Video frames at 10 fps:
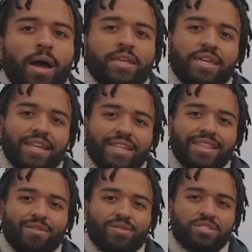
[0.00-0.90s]
And yet,
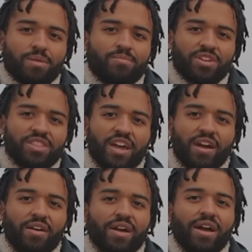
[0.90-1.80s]
there is something
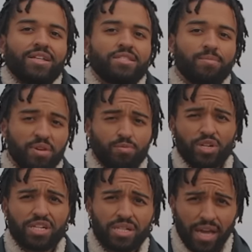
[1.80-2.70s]
there to be
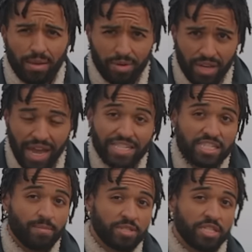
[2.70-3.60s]
reclaimed, as
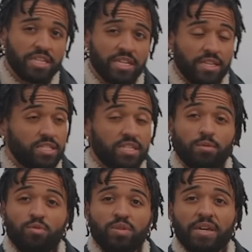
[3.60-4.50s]
Jemisin did in The City
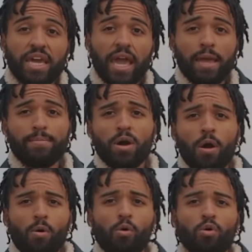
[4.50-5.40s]
We Became,
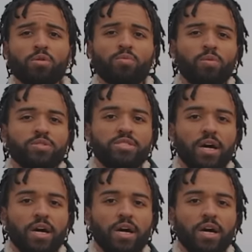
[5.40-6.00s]
or what was